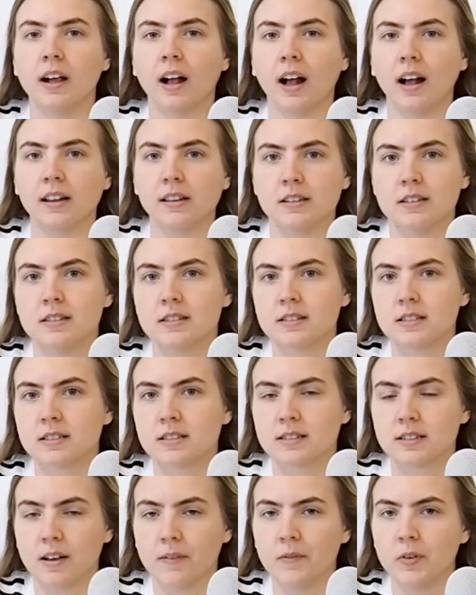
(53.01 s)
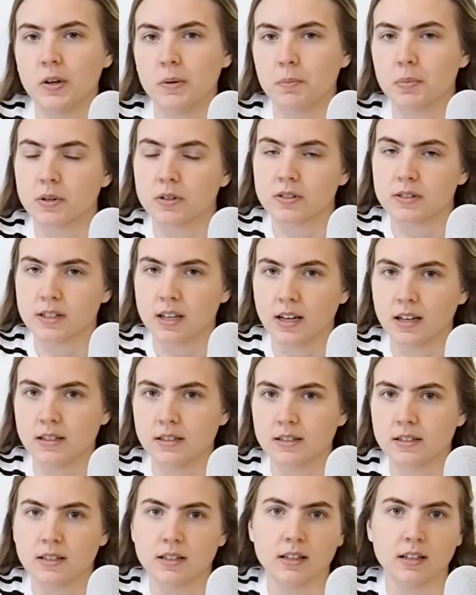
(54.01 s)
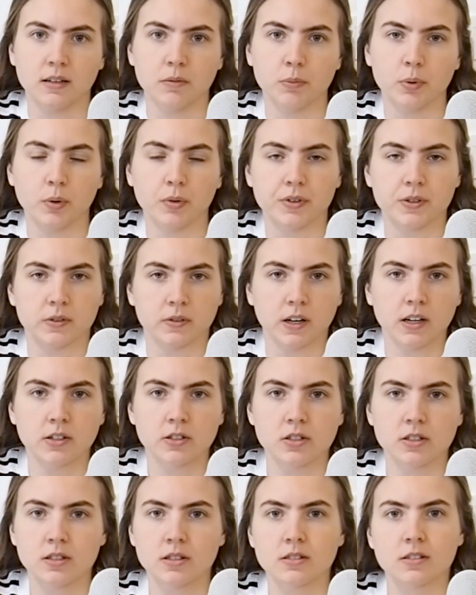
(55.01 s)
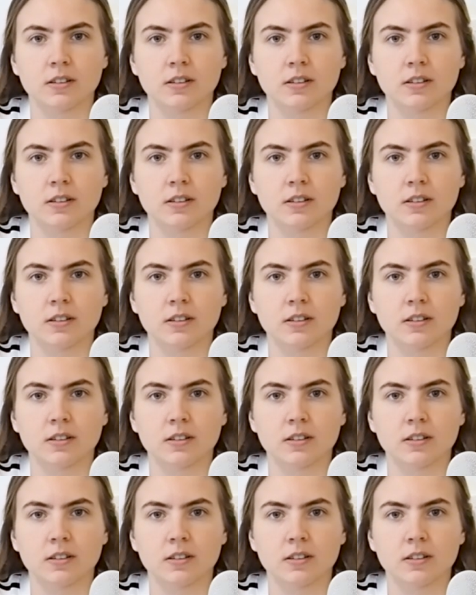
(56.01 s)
at least seventy percent in both directions.